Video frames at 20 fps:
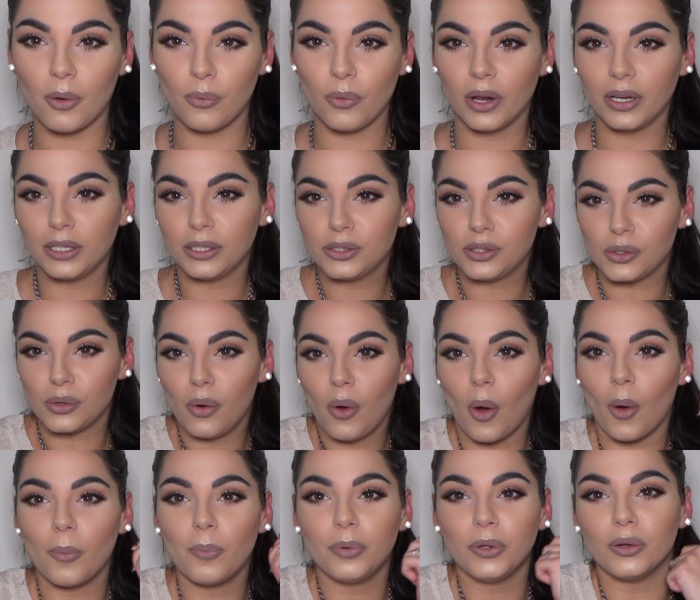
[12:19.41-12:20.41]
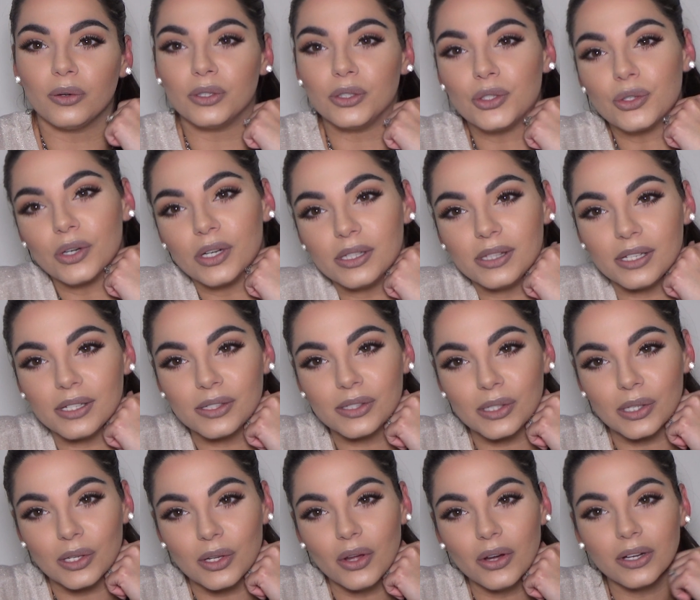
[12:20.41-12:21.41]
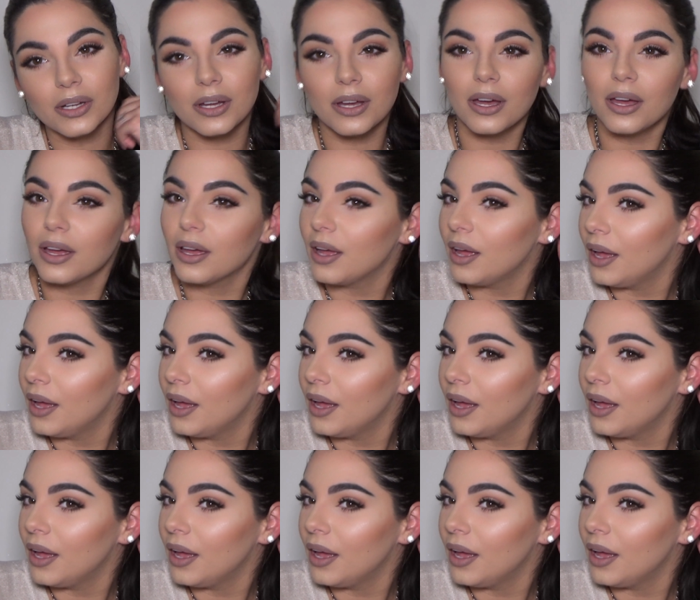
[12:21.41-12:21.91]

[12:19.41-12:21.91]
really do hope you enjoyed this look.